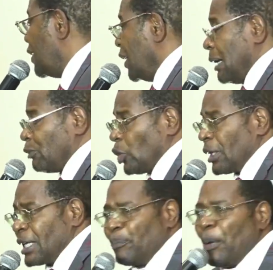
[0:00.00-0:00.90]
And I'm sure
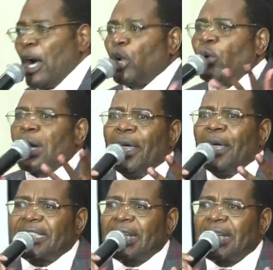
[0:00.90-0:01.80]
they said, Paul, we are
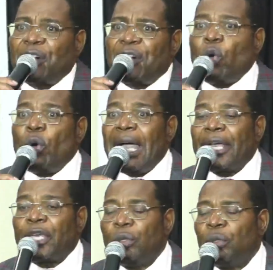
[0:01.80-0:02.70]
waiting for you. Where are
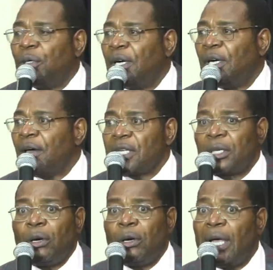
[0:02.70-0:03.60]
you? said,
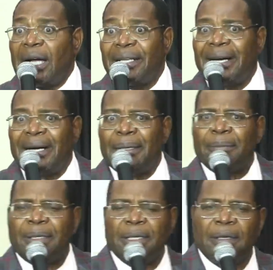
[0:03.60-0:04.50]
No, I can't
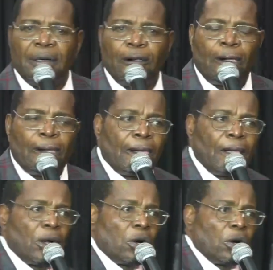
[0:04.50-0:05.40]
come.
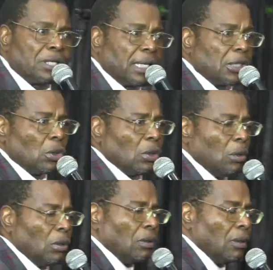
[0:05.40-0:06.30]
God says
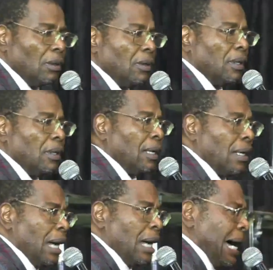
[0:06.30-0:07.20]
no.
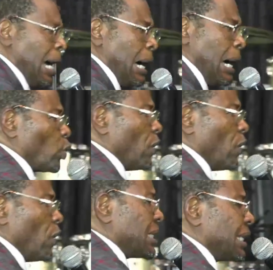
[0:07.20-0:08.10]
Ah, but we've
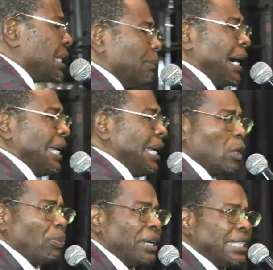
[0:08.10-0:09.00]
wasted money
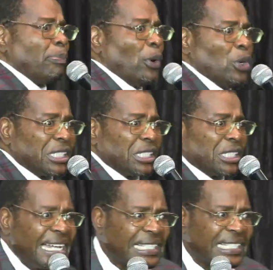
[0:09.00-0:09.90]
with printed
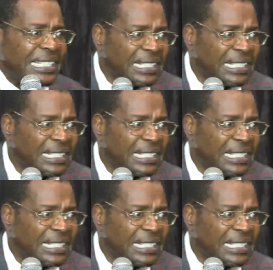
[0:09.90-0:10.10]
posters.